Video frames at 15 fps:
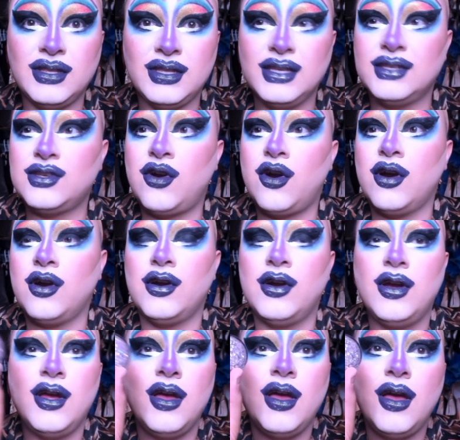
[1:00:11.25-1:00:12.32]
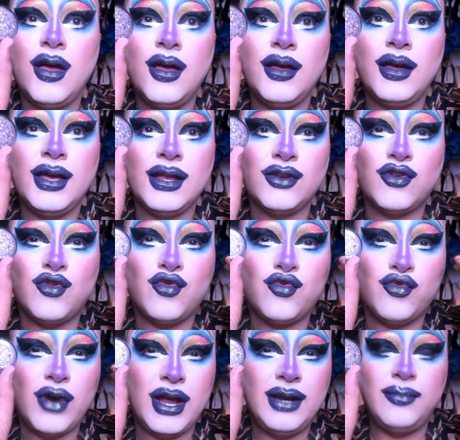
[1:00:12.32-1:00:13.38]
These are
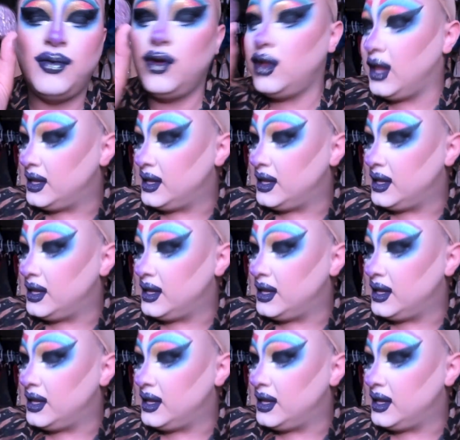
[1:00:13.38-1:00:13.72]
incredible.